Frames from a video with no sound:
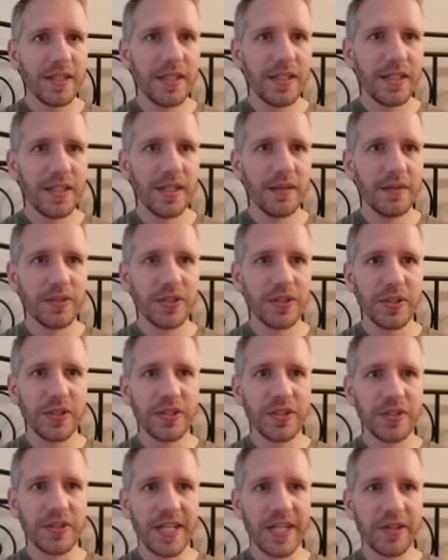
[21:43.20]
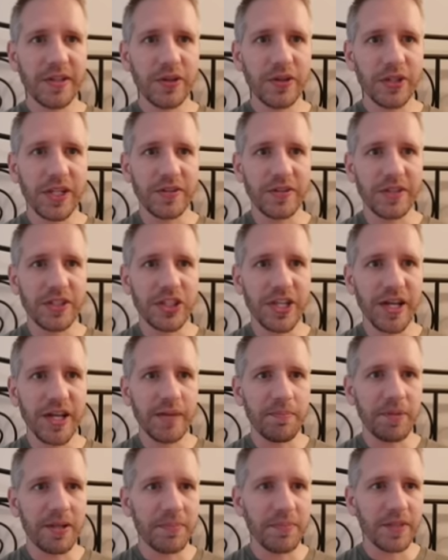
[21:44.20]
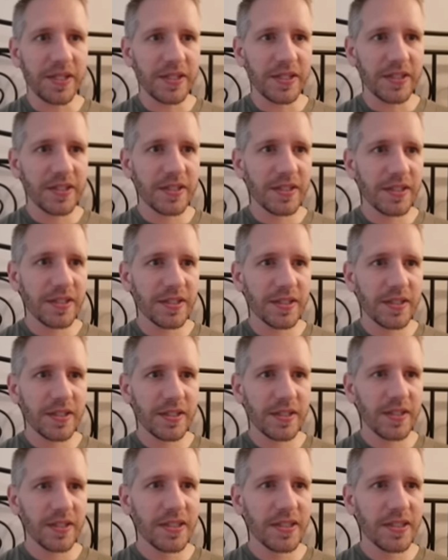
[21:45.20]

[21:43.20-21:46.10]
So let's take a look at the champion piece.